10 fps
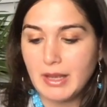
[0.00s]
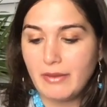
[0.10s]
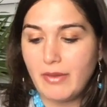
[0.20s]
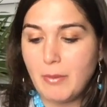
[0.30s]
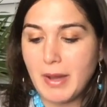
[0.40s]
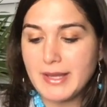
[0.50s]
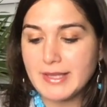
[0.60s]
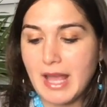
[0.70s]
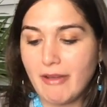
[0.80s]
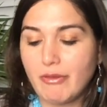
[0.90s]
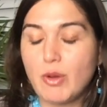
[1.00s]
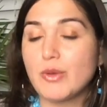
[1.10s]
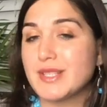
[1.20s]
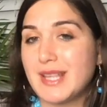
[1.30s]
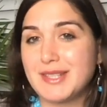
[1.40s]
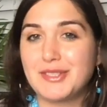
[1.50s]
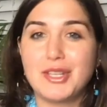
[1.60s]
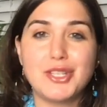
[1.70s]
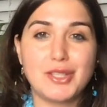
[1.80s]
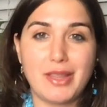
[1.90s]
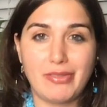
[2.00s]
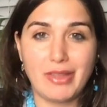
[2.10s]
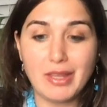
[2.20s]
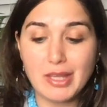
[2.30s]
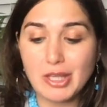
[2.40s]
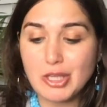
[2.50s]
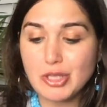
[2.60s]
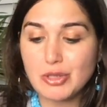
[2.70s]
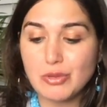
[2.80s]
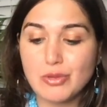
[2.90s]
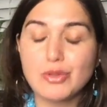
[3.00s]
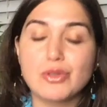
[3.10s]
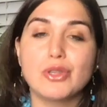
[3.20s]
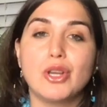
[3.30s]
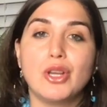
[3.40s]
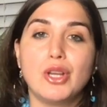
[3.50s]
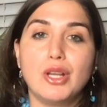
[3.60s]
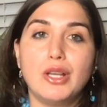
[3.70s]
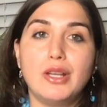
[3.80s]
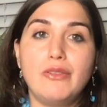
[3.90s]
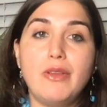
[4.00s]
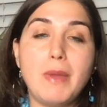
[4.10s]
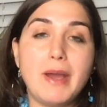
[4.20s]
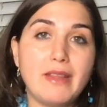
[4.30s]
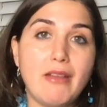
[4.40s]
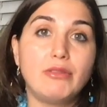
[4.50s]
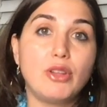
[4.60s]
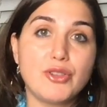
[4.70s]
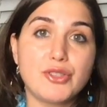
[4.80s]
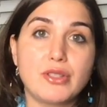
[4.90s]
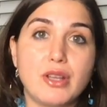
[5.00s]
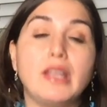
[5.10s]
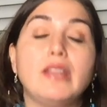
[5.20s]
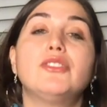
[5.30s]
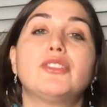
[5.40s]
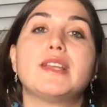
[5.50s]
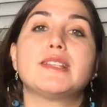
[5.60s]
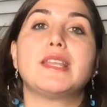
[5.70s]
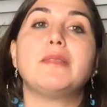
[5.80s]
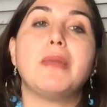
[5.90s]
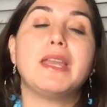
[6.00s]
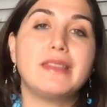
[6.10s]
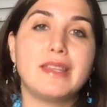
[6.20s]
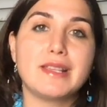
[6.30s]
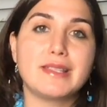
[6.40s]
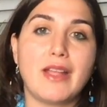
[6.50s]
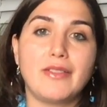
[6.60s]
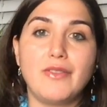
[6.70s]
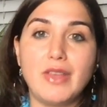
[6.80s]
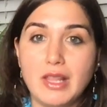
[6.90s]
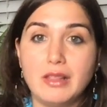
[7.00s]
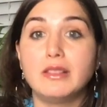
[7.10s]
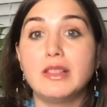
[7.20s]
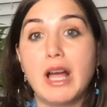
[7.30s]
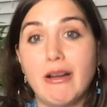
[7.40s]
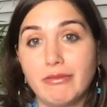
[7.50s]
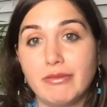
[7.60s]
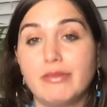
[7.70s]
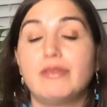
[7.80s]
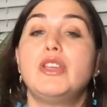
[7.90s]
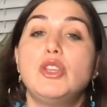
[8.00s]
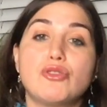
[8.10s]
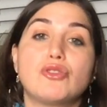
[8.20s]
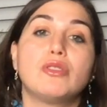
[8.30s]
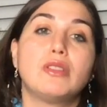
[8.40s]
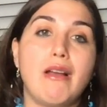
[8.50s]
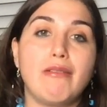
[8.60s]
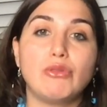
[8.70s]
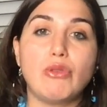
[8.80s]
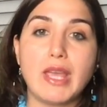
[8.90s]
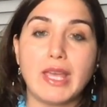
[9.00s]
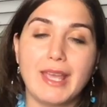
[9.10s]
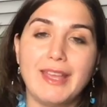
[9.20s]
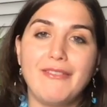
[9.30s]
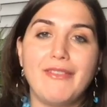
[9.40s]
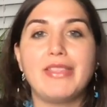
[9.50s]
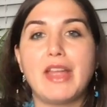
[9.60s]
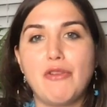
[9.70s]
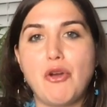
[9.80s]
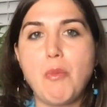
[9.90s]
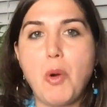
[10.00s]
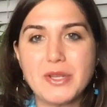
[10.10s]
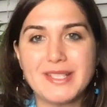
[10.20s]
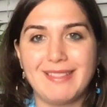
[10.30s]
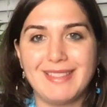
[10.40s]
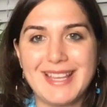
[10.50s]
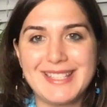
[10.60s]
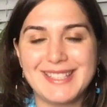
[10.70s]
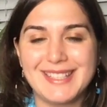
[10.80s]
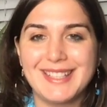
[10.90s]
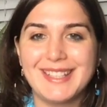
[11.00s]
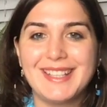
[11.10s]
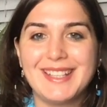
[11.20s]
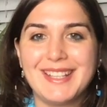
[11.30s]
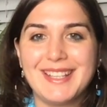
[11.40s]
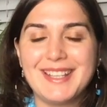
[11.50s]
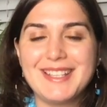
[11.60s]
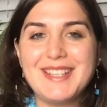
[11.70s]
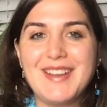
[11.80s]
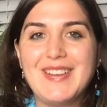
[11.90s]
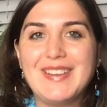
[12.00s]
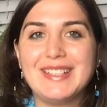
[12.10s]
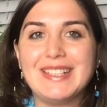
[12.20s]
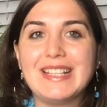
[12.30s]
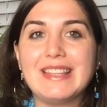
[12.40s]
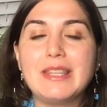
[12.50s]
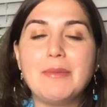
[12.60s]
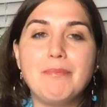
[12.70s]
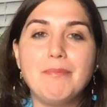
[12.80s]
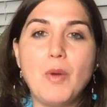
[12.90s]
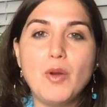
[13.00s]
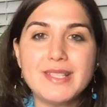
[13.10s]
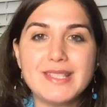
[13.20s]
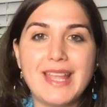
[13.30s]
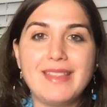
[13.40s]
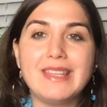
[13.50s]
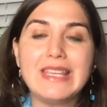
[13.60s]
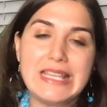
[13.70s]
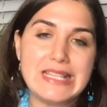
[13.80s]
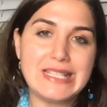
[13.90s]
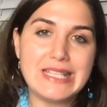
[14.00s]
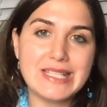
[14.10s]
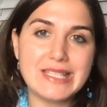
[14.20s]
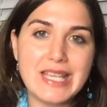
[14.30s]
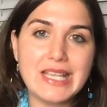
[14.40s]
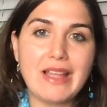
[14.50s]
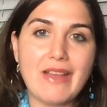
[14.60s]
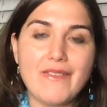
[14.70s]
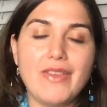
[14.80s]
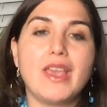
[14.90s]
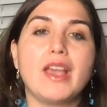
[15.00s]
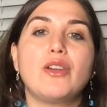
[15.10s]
We might have concentration and thinking issues. We might have lost interest in many things that we used to love doing when there were more sunlight. So the most and the easiest thing that we can